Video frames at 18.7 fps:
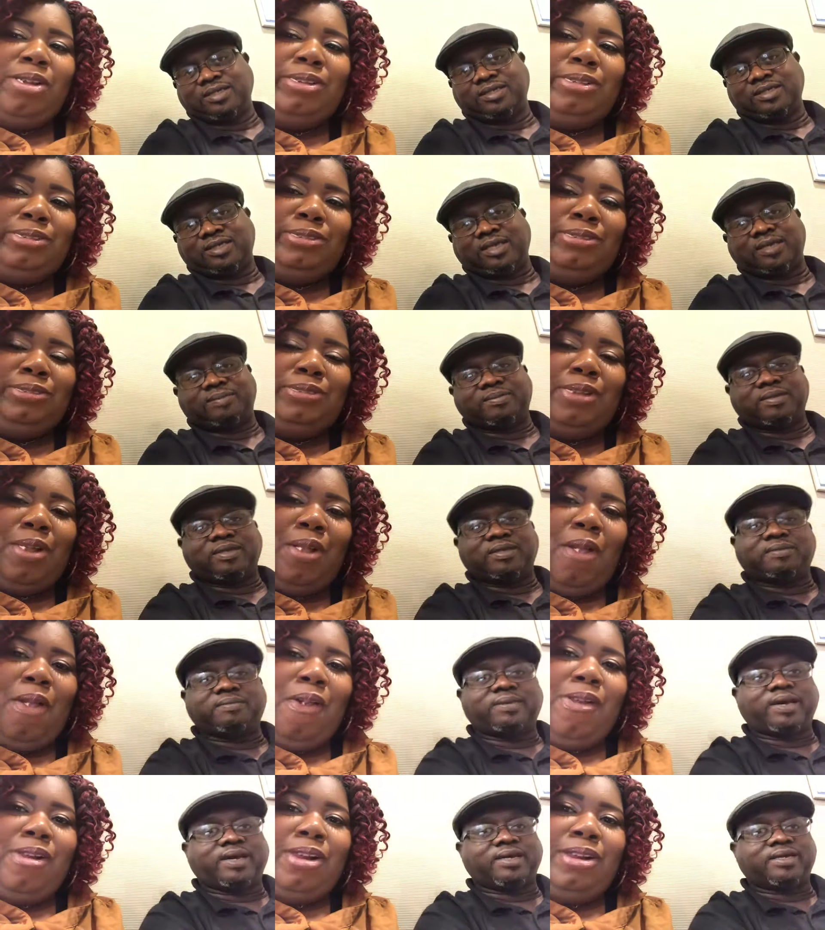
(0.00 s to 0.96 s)
Speaker 1: take me in the
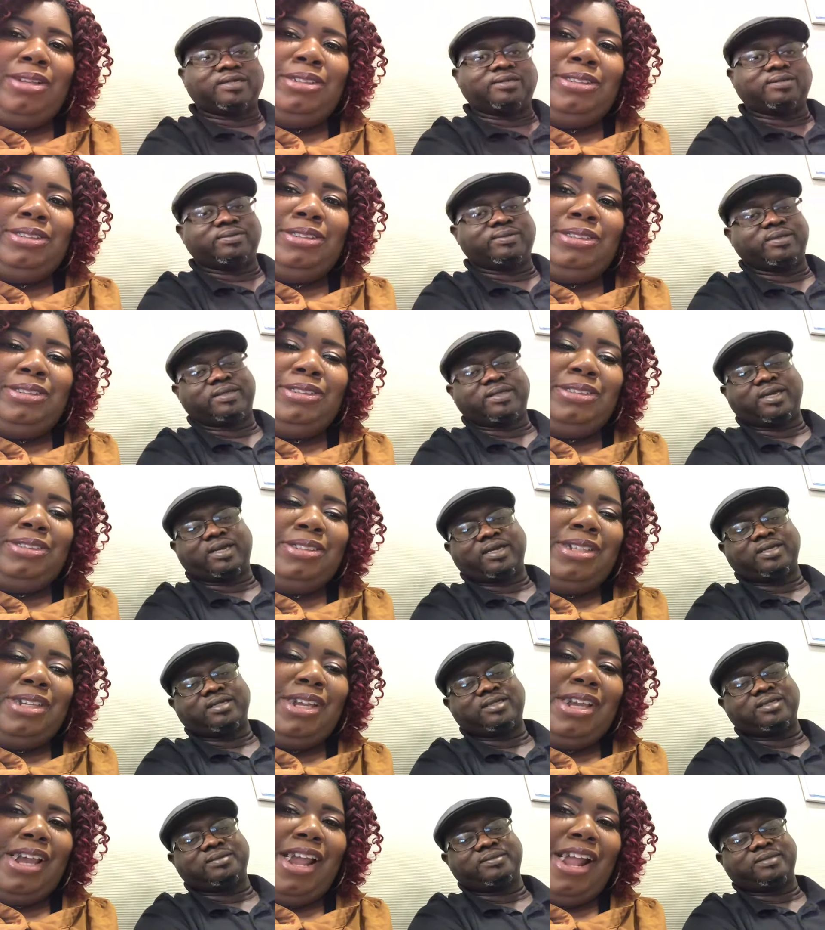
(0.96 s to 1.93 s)
back and do the thing
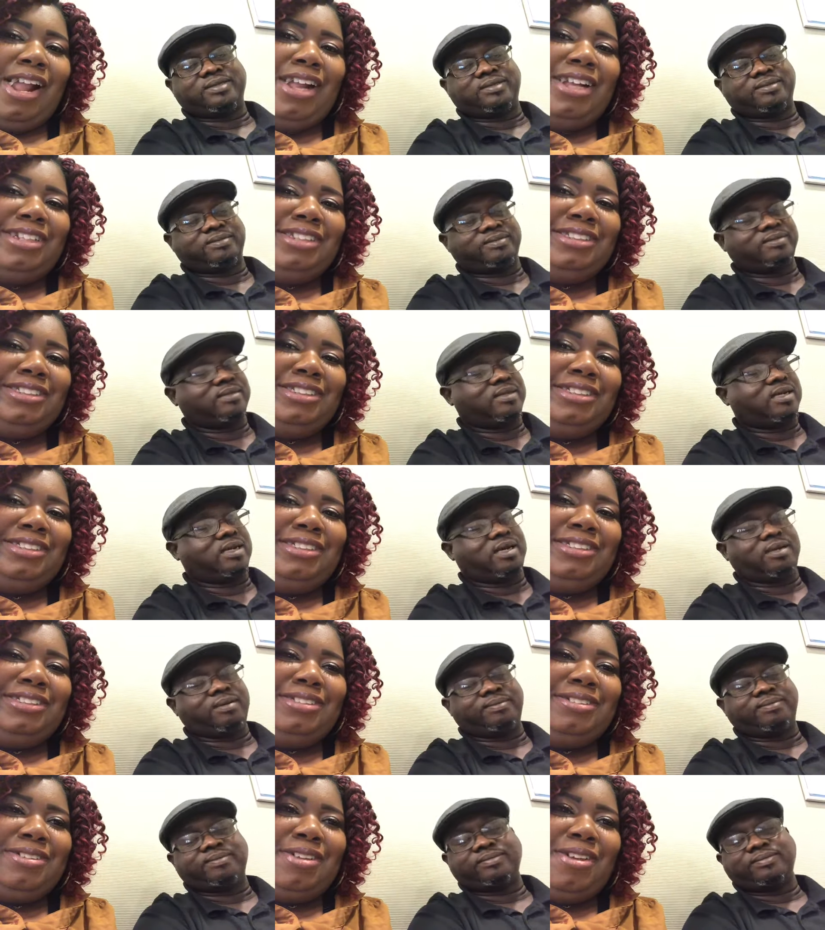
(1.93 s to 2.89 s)
to me.
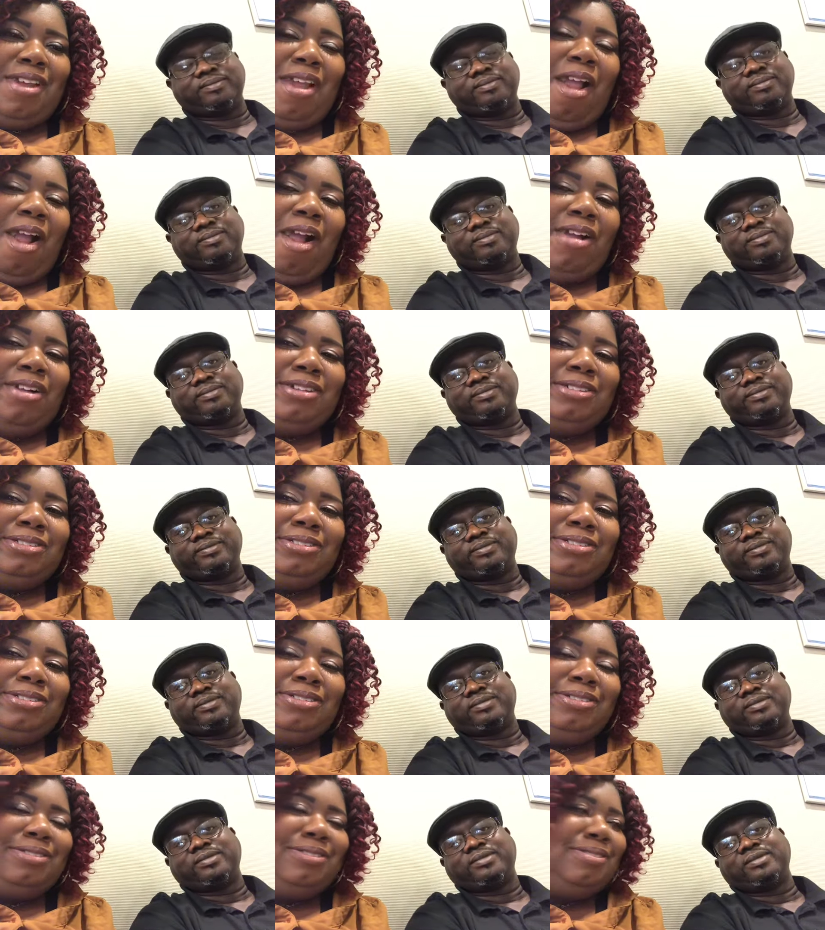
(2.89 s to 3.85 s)
Um,
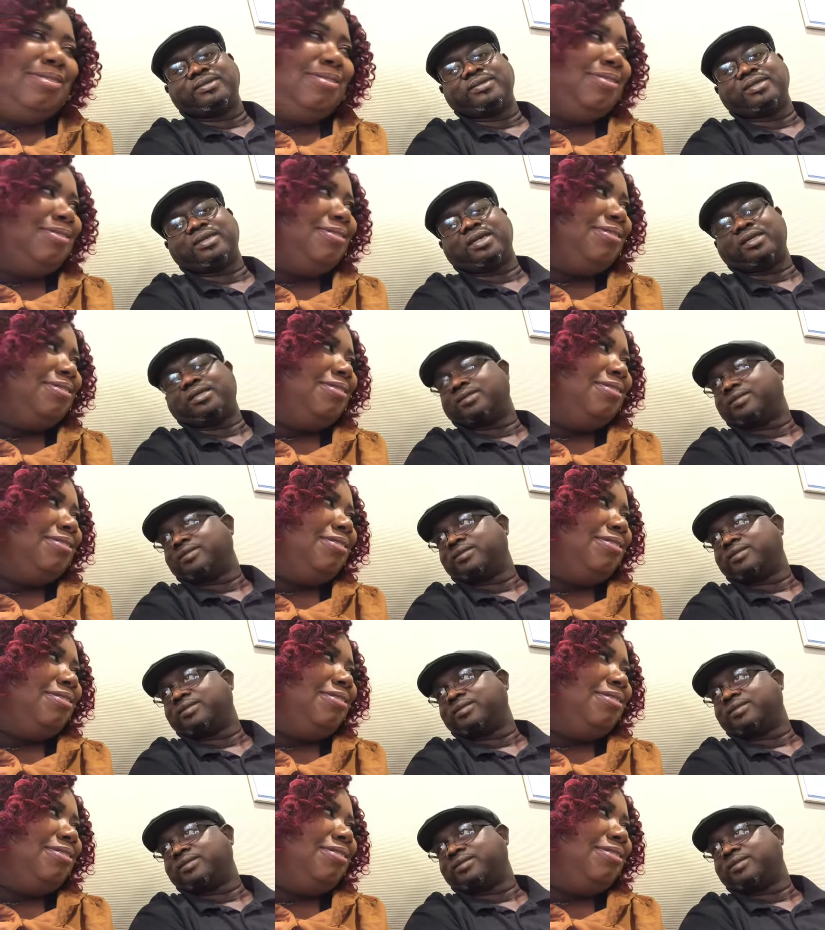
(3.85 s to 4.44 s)
I